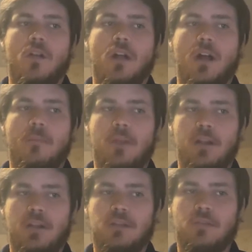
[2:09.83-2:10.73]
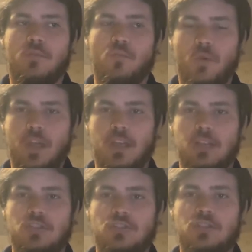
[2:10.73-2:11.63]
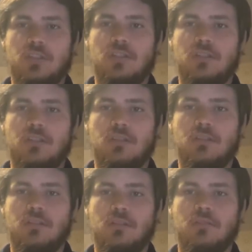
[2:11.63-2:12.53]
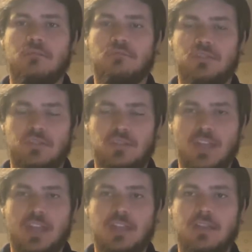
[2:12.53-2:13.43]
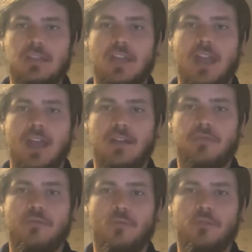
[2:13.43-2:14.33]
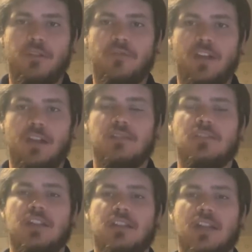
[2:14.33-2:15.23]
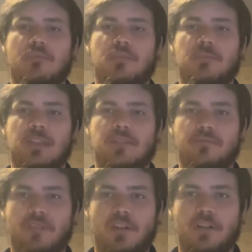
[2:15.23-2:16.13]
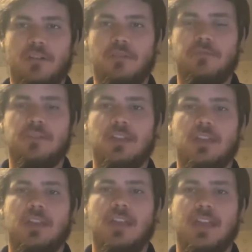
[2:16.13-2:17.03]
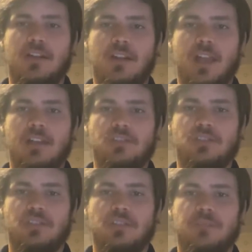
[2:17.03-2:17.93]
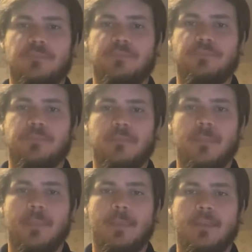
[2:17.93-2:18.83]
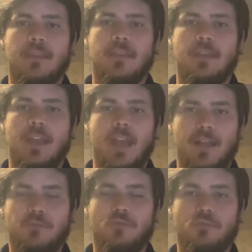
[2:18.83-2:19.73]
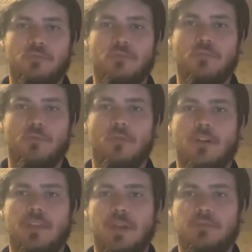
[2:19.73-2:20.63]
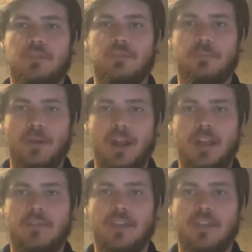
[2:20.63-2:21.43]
America wished to stay out of foreign affairs. They did not want to be involved internationally after World War I. They wanted a break.